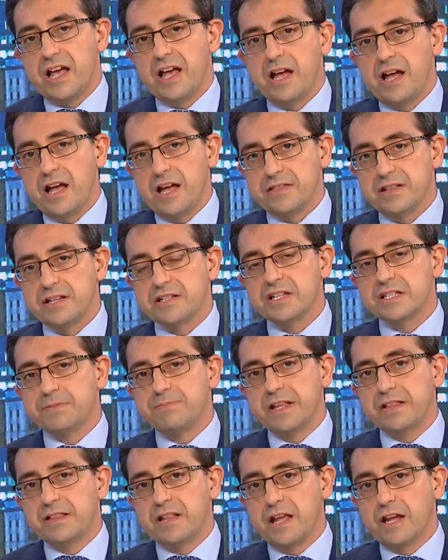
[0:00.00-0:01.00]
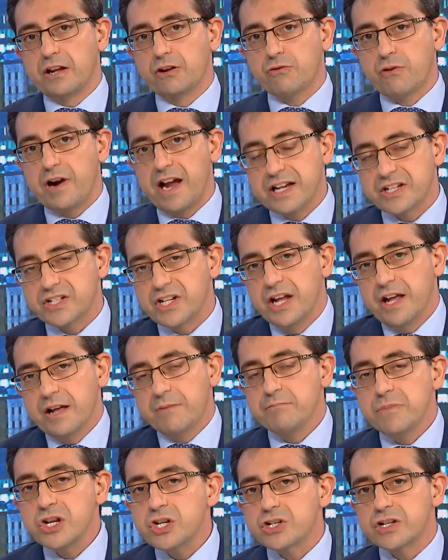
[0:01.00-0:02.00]
uh, this has been their great
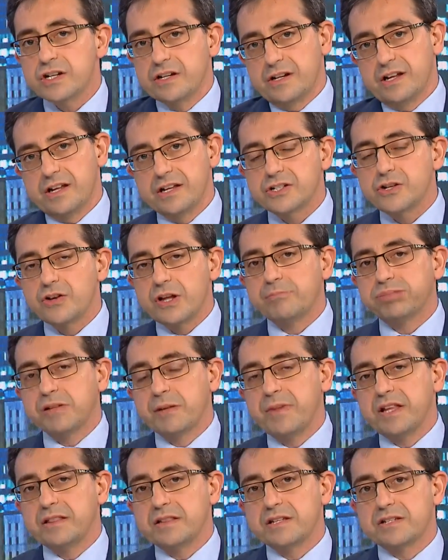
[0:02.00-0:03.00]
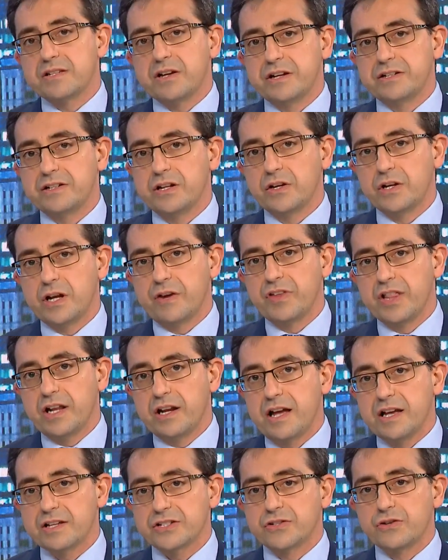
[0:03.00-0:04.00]
mission, uh, to implement this ideal over the
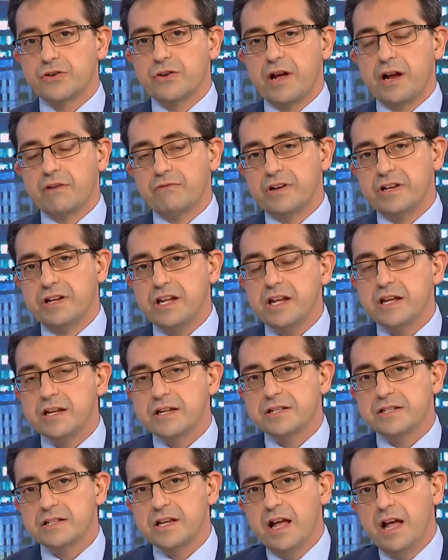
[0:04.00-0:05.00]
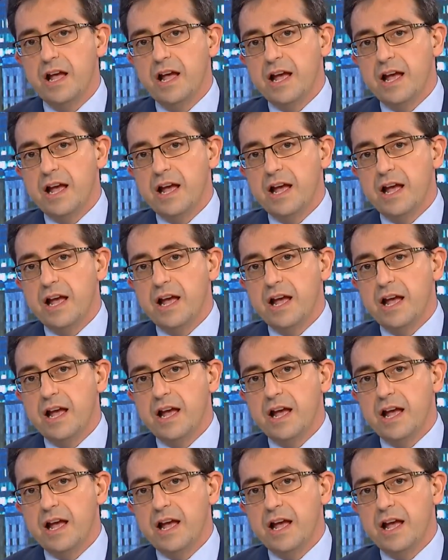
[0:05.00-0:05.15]
last two hundred years.